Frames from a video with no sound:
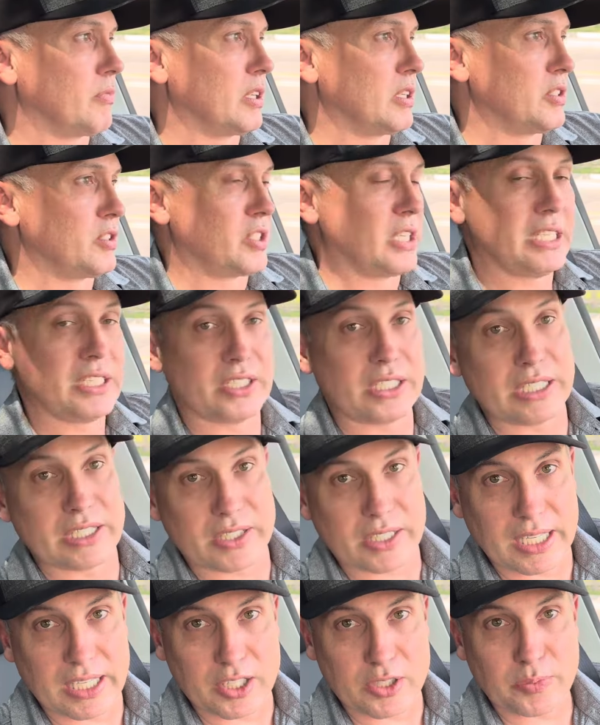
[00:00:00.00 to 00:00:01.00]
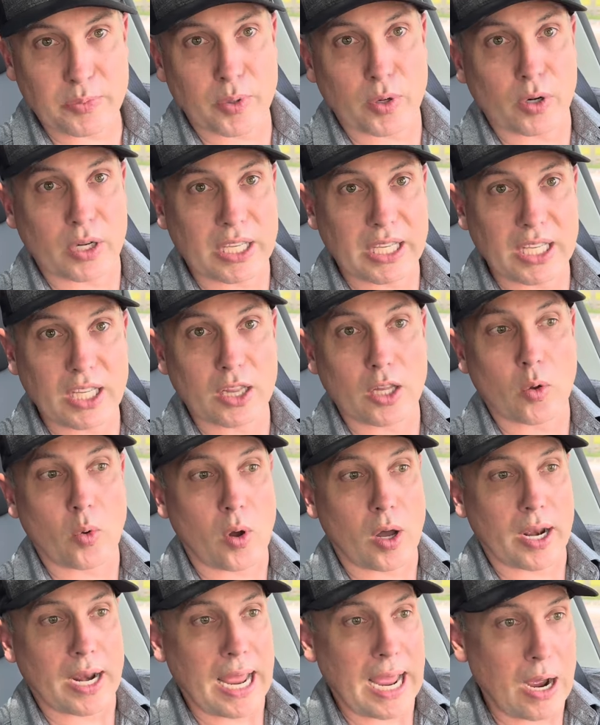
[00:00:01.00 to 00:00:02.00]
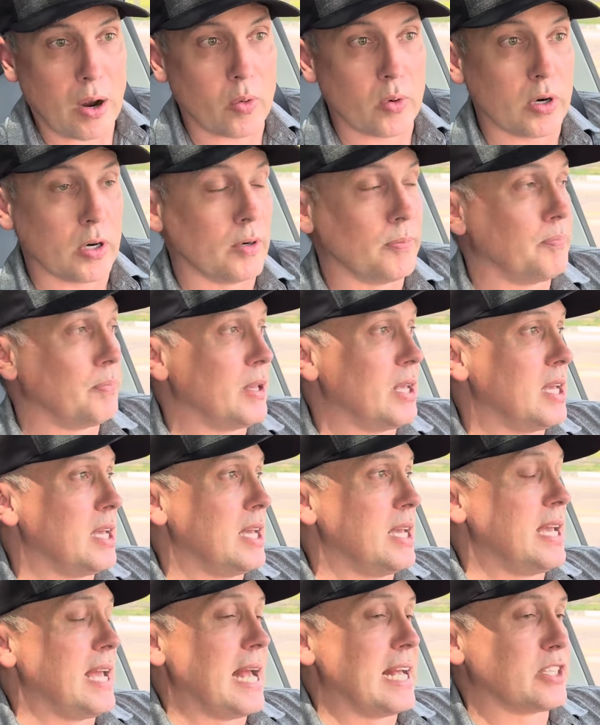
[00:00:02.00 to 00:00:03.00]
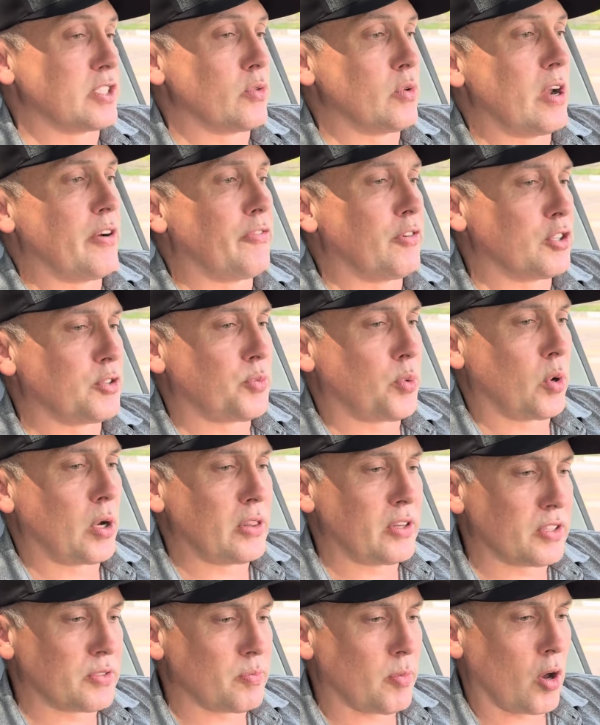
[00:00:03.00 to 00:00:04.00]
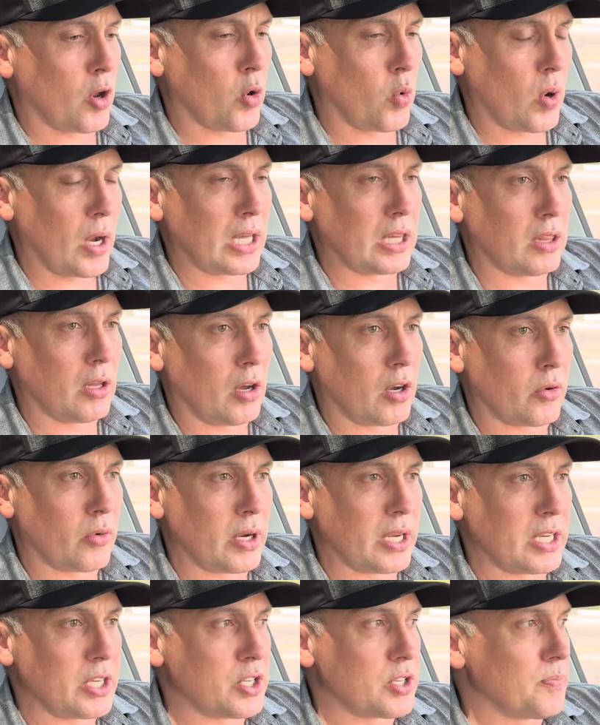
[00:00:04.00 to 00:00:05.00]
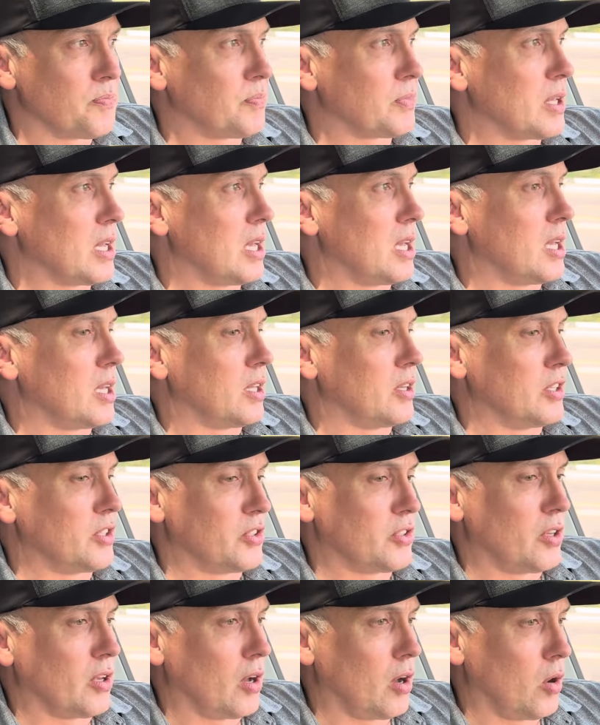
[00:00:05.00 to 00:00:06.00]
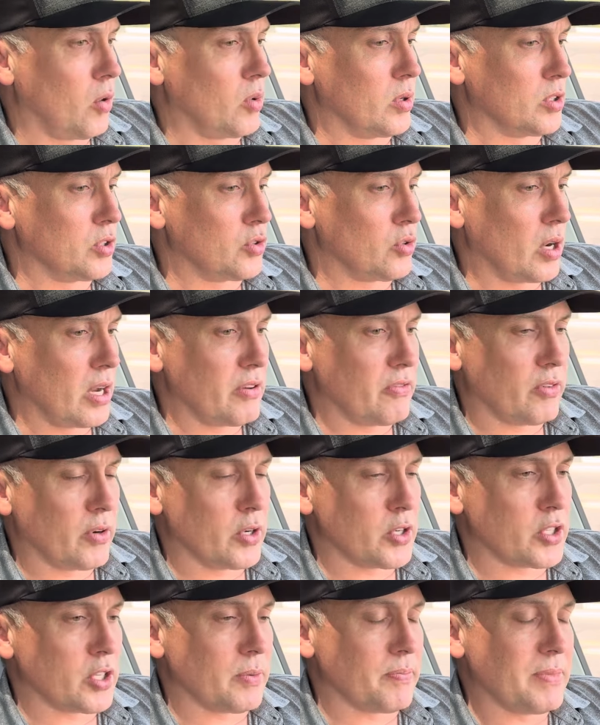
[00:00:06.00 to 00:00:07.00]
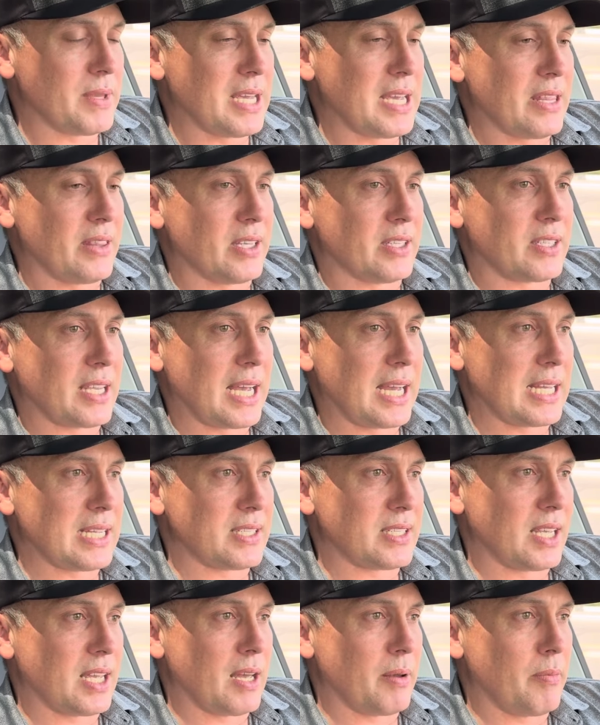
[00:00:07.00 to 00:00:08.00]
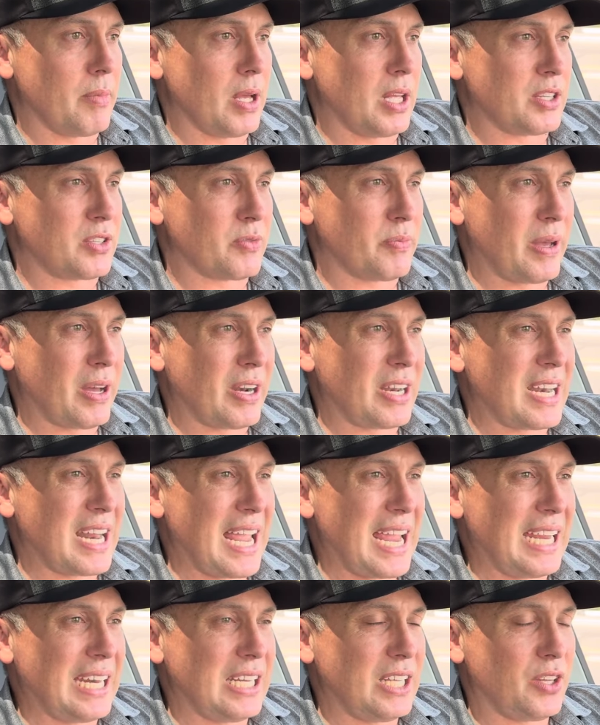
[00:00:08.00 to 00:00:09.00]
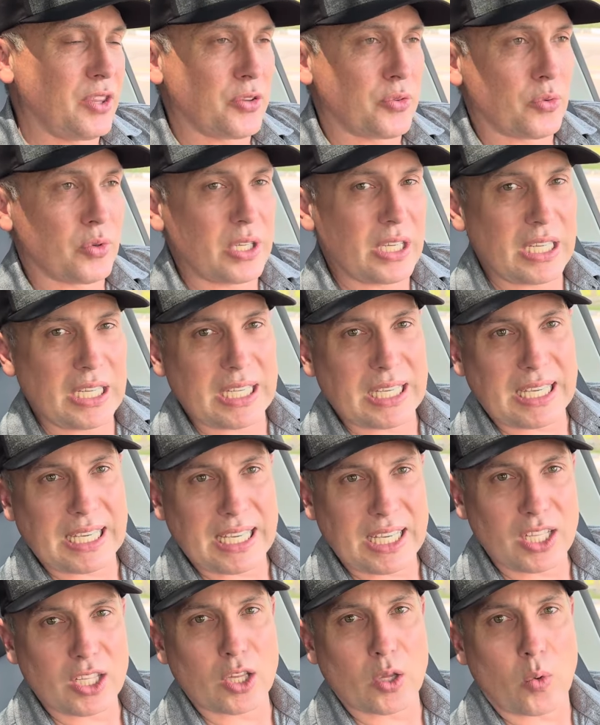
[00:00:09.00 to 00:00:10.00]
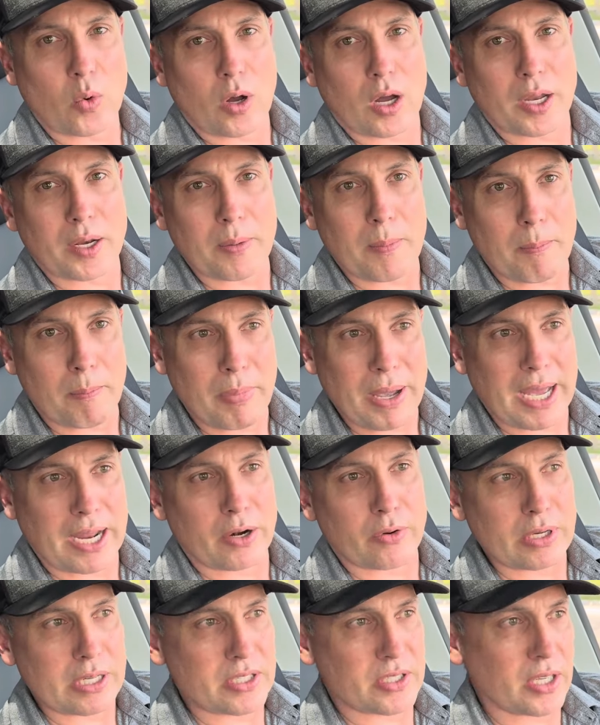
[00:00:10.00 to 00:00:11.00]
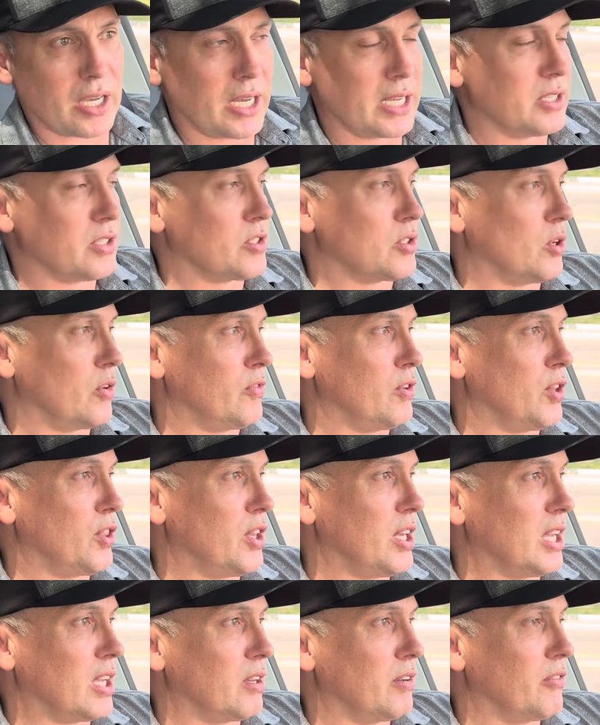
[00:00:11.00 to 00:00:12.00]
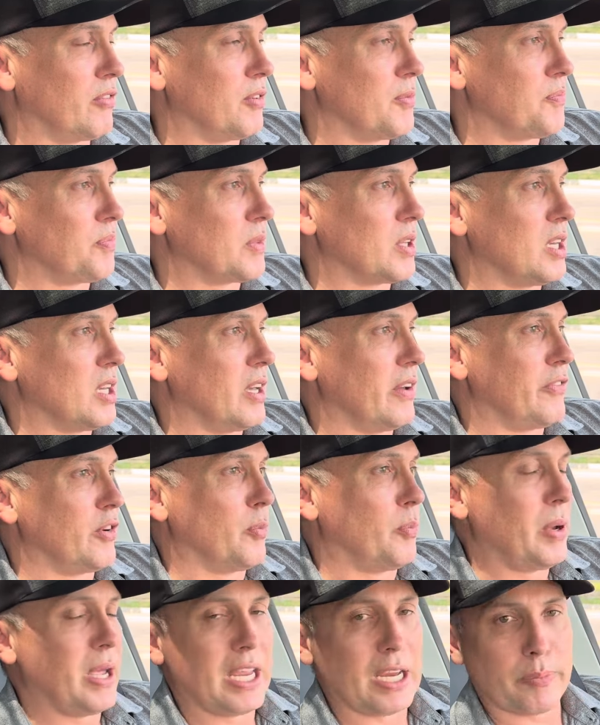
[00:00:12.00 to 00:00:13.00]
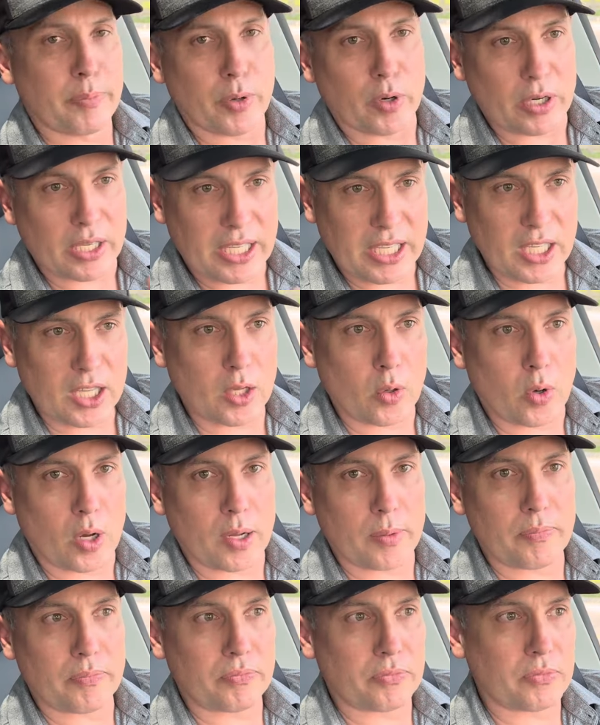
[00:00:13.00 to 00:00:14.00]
60 cents per kilowatt hour. As a reference point, this Model Y long range, this is the all-wheel drive version. This has it's about an 83 kilowatt battery size. So if you think of, if you're paying per kilowatt,